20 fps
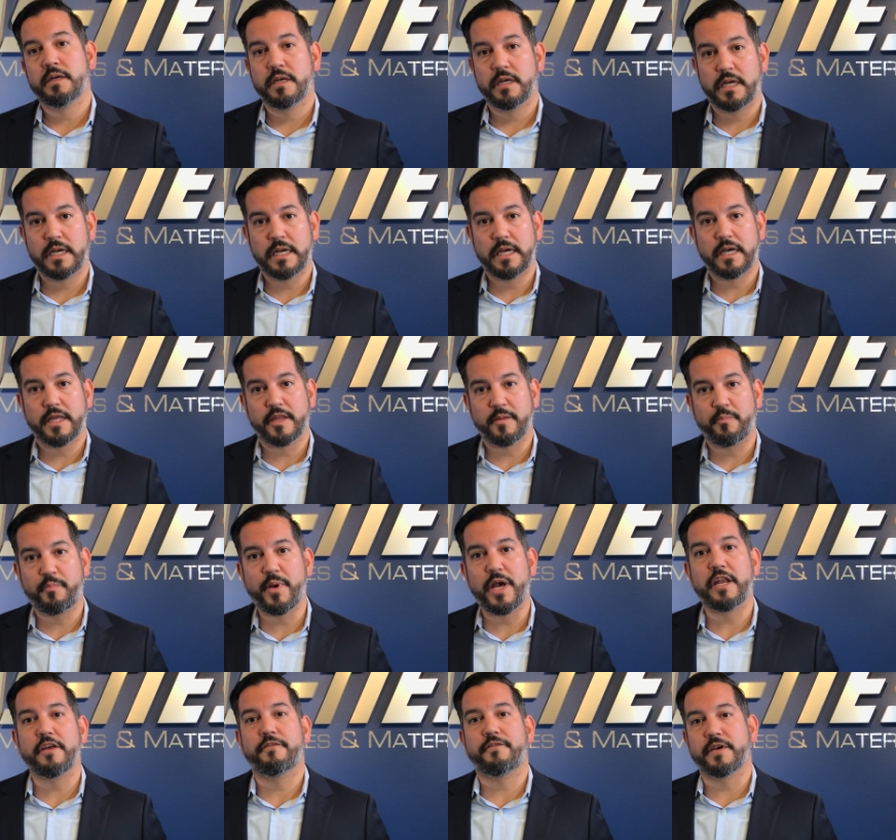The
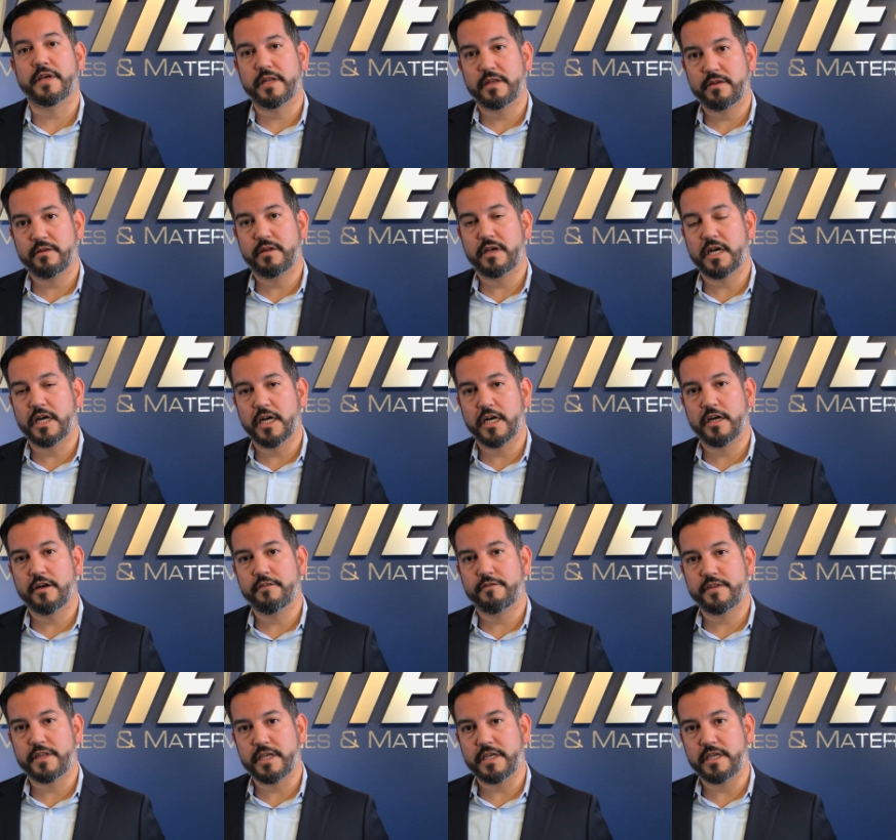benefit
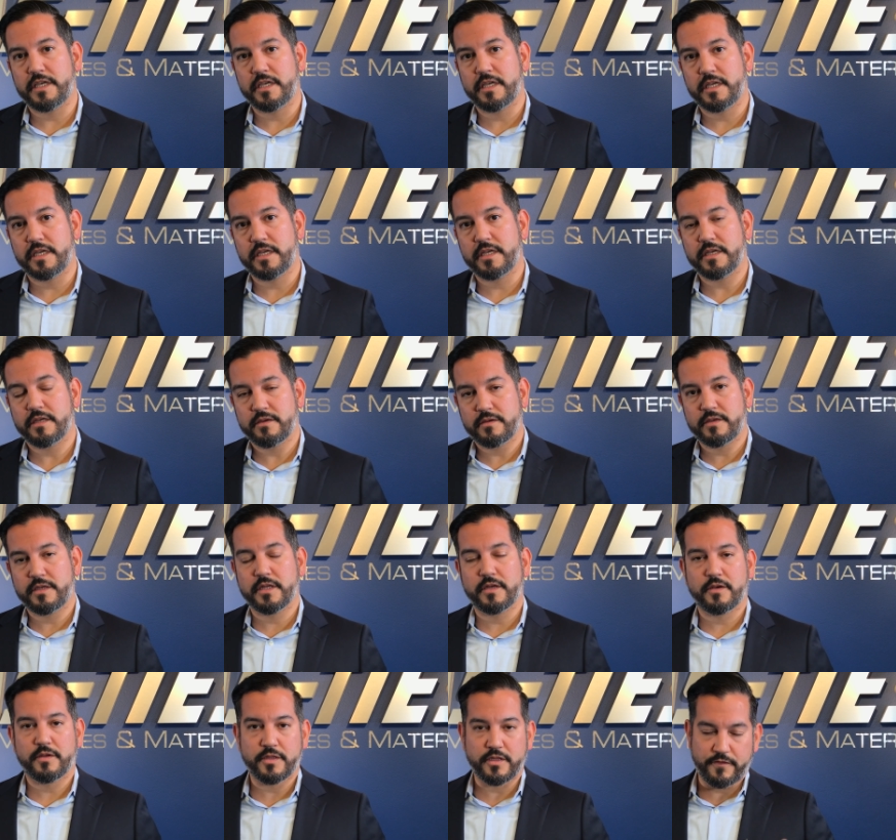of the
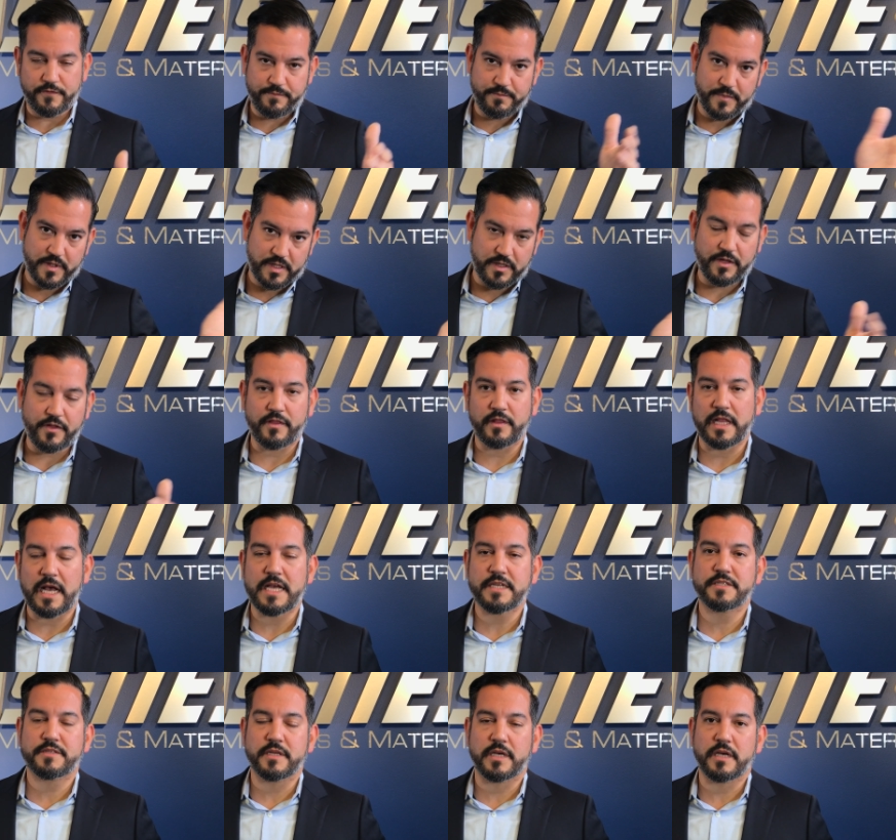
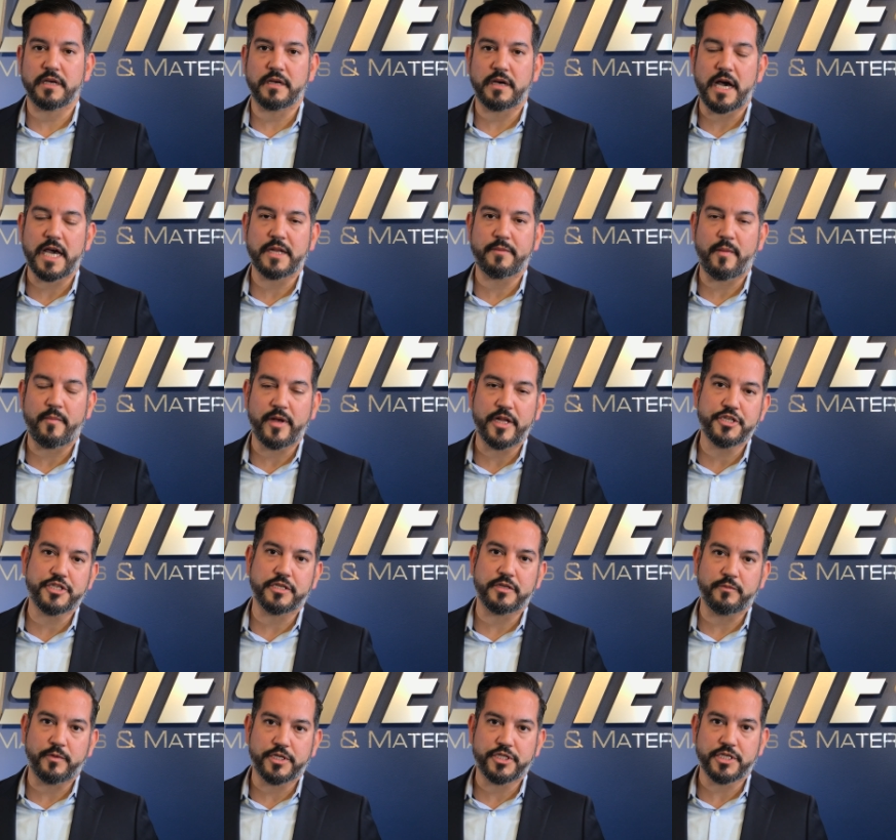last item I
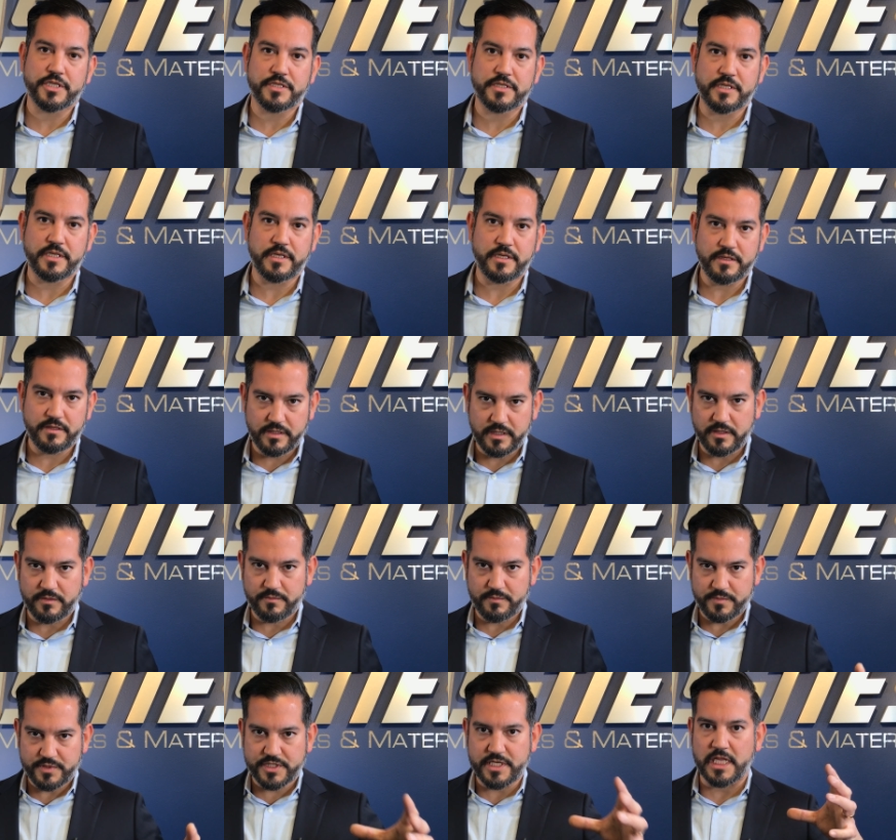mentioned, which is the
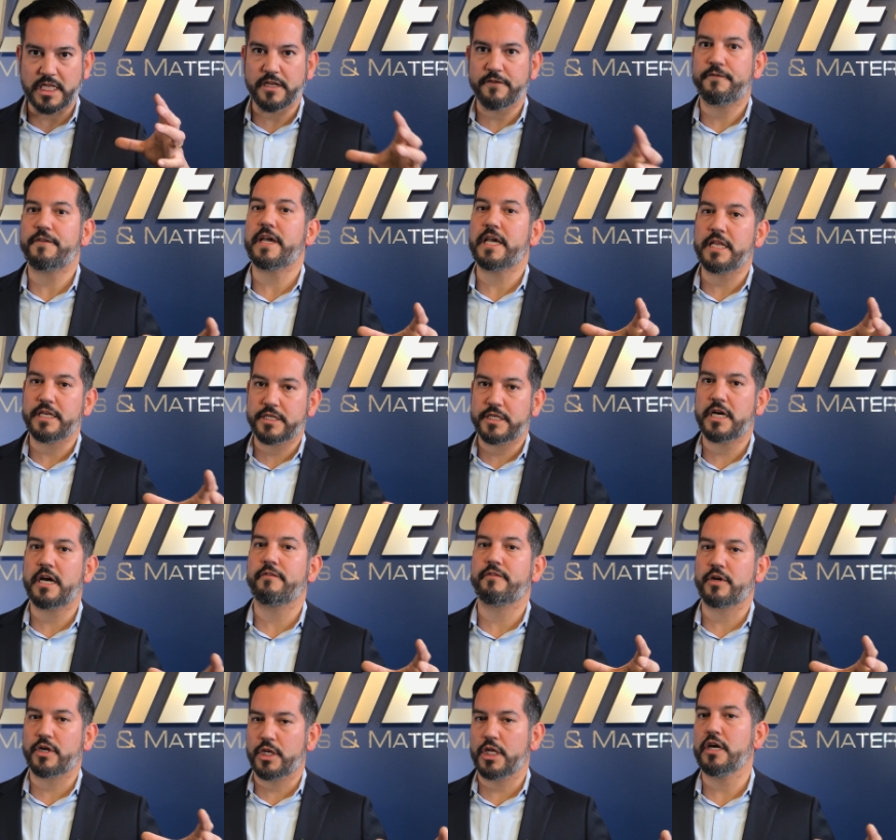cellophane
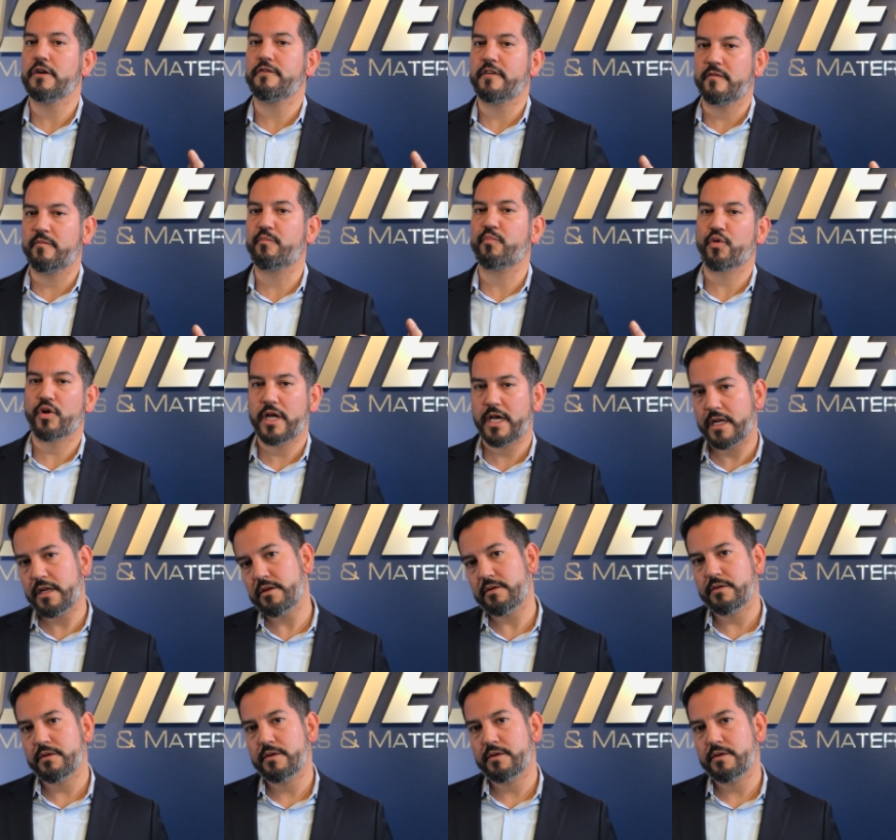covered loaf of bread,